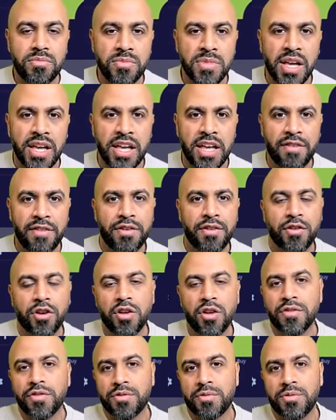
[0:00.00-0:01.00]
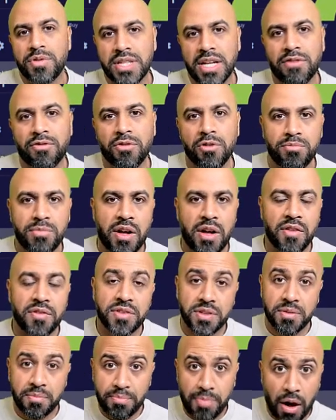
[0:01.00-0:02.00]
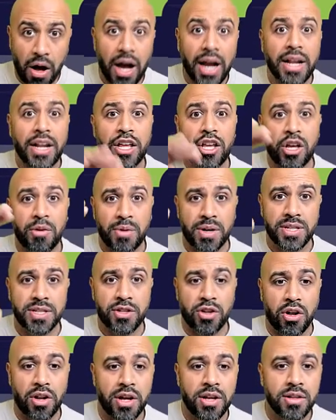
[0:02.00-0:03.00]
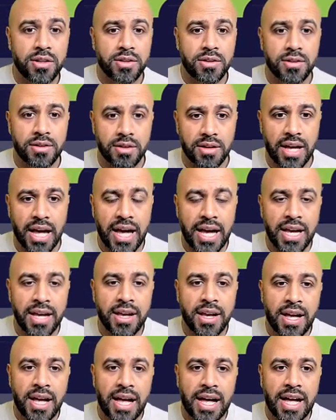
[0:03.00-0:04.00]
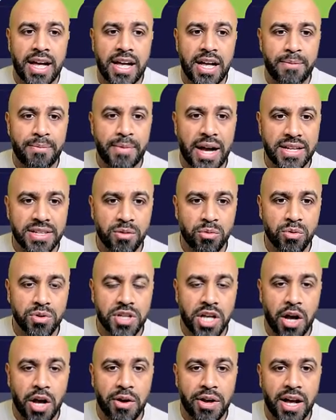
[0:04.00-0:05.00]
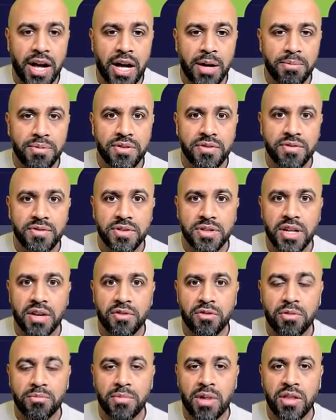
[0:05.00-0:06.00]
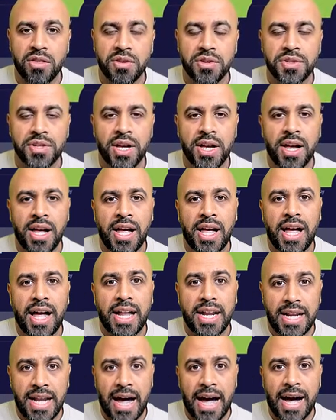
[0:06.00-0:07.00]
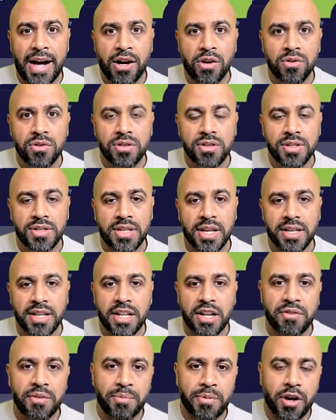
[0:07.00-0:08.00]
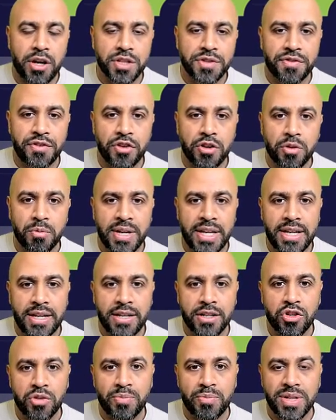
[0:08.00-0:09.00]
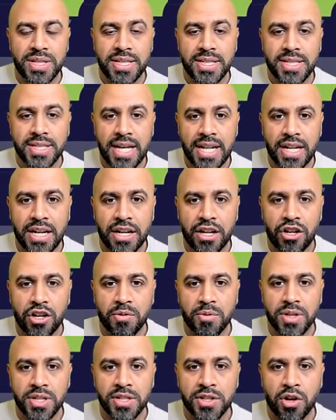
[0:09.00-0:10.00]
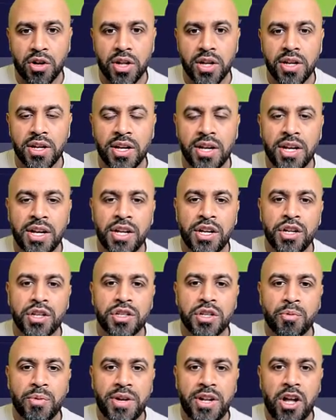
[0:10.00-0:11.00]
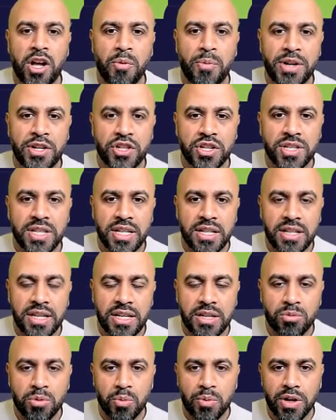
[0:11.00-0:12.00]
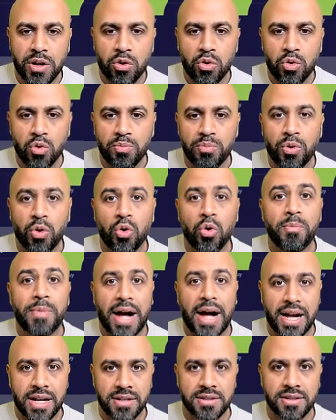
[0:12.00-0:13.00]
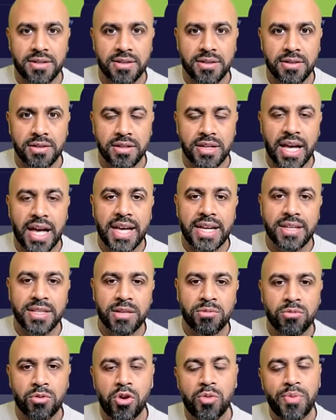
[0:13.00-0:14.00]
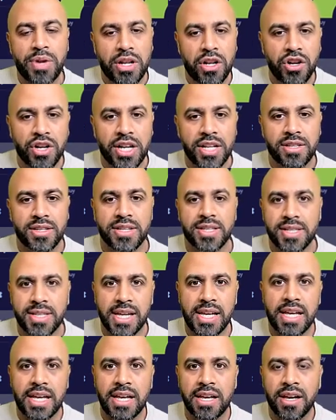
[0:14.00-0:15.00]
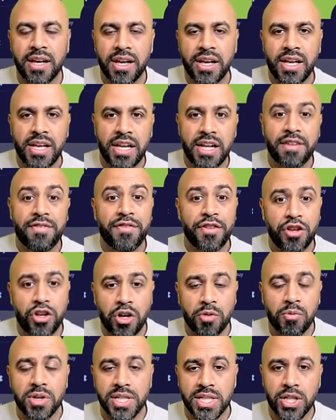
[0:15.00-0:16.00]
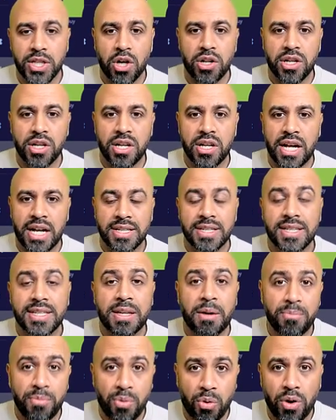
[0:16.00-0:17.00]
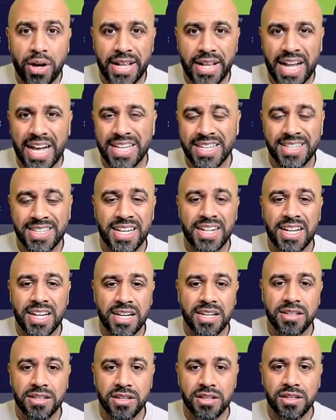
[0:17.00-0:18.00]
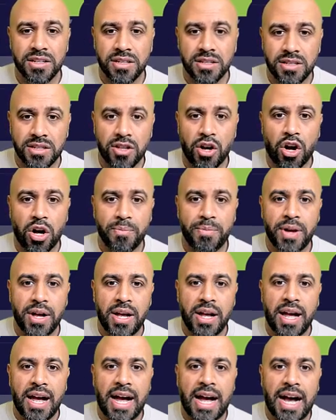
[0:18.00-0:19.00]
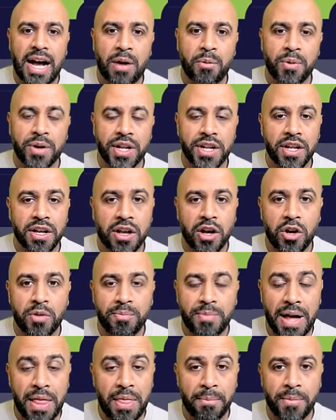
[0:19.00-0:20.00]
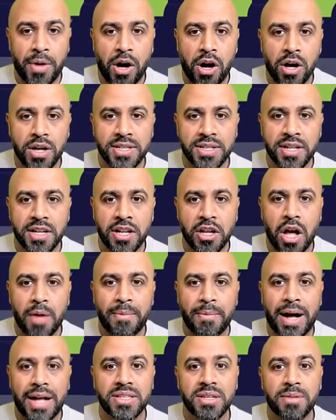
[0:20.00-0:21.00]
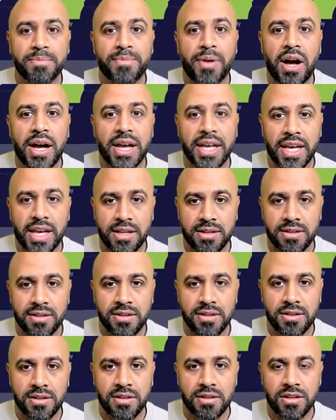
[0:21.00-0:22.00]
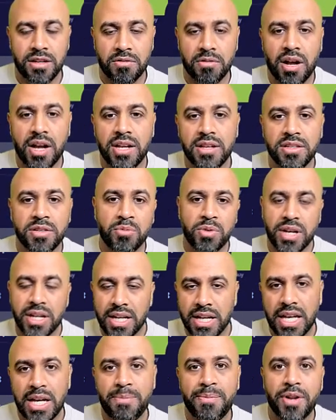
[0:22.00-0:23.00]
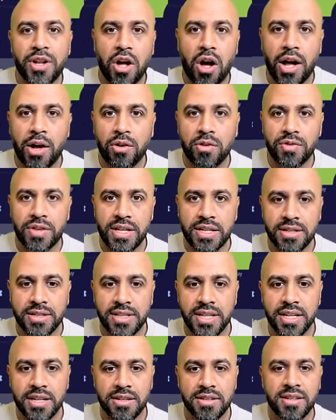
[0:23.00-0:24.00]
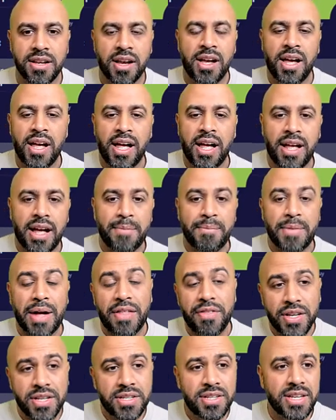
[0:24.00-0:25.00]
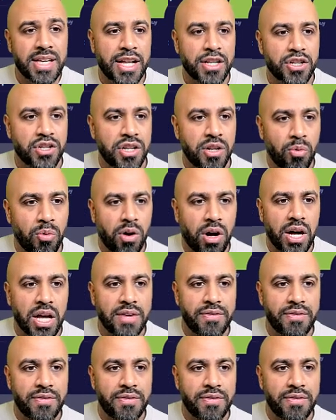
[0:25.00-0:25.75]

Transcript: if you've gone through several months buying the US dollar, okay, as it was going up for several months, and now suddenly over the past few weeks you've been selling the US dollar, so we know we're just in these what we call pullbacks. Okay, so we'll be looking to see if the US dollar at some point that selling is going to stop, and we're going to go, and the market's going to go back to buying it. all right? So we're going to keep an eye on these things. And this is actually why, if you